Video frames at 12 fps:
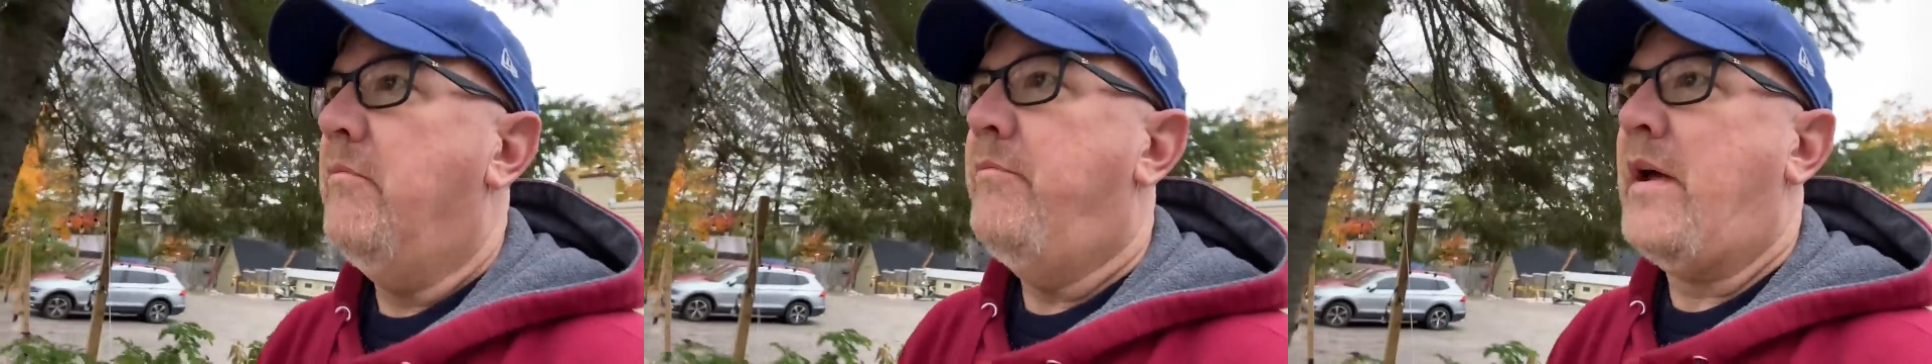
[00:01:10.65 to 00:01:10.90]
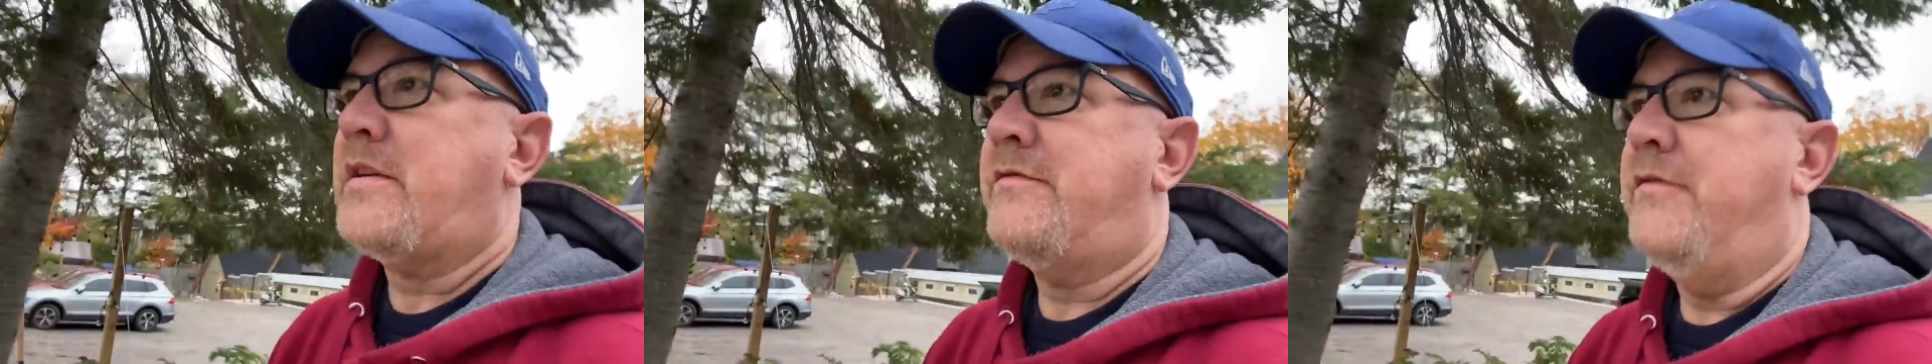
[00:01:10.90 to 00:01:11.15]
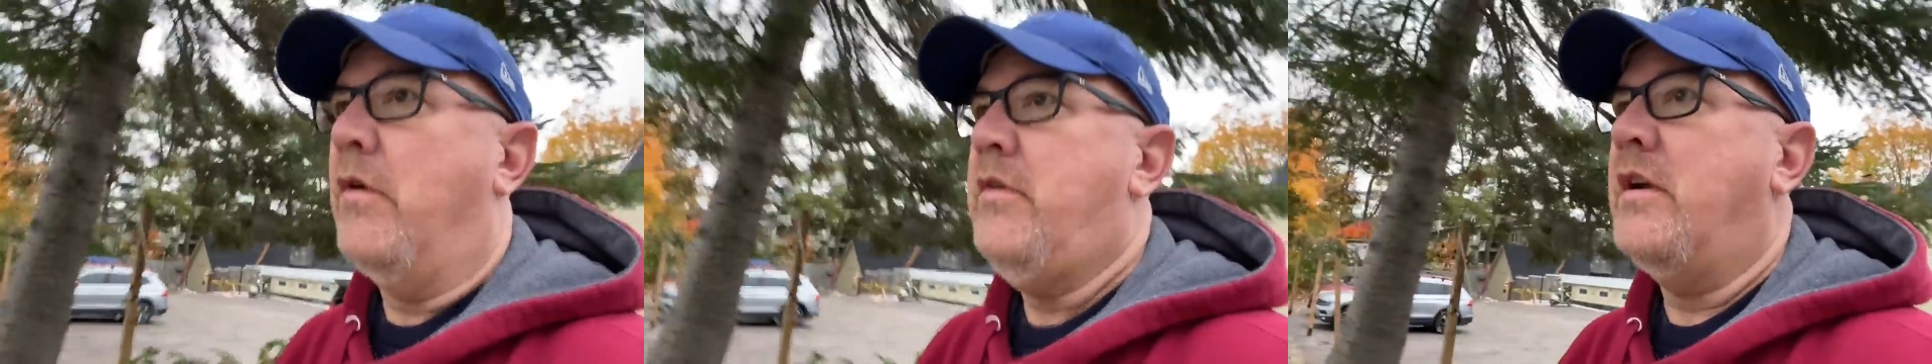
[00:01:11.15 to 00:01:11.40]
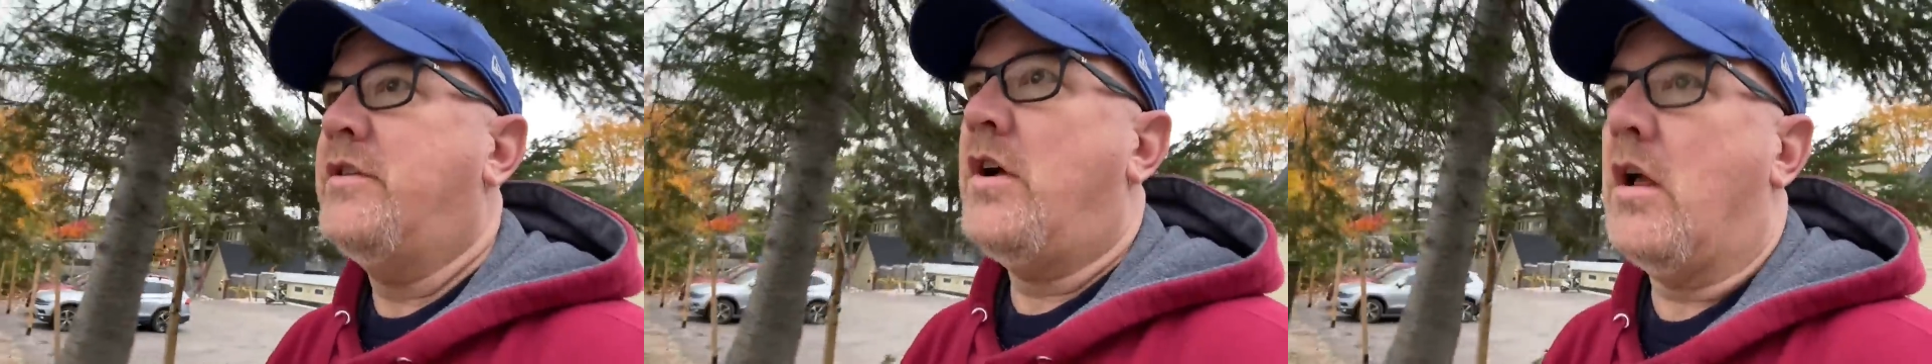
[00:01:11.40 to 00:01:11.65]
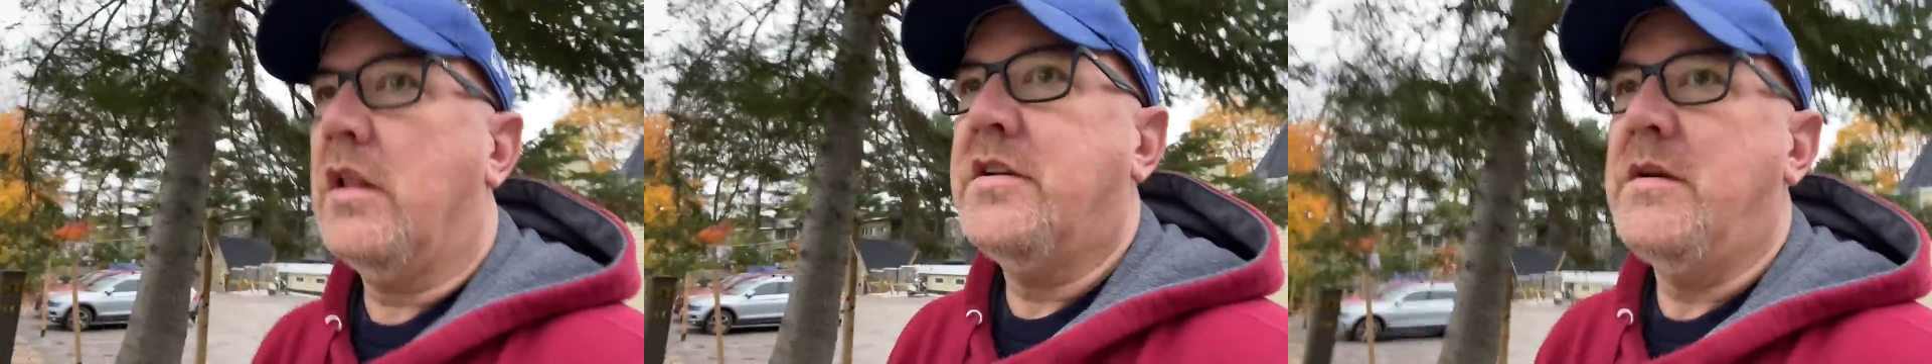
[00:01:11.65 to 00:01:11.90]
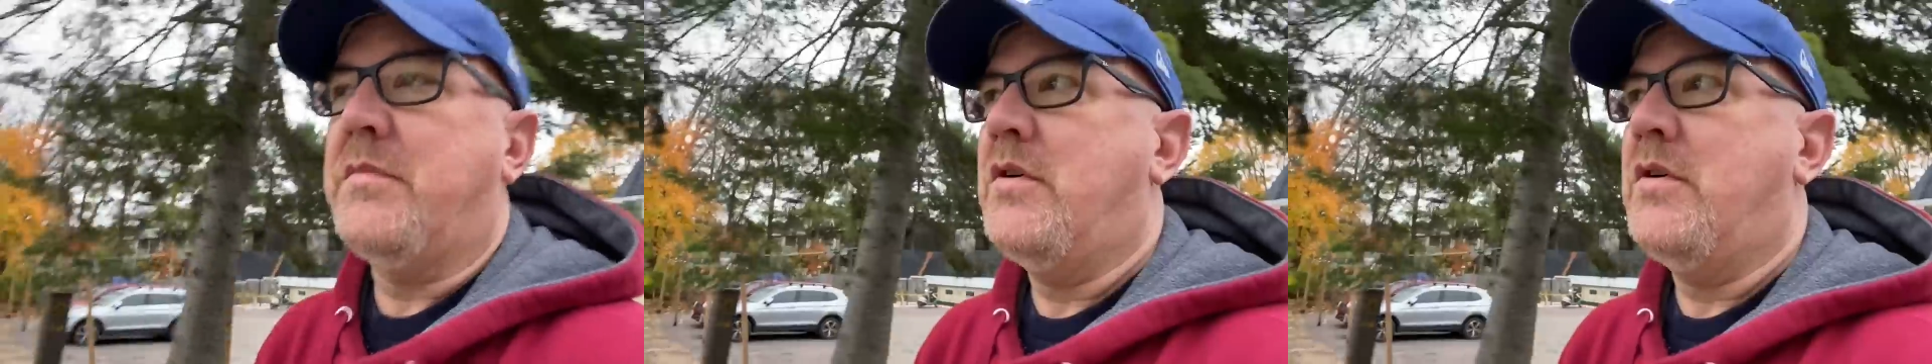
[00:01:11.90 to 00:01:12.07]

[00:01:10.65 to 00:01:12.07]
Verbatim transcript: best voted chocolate chip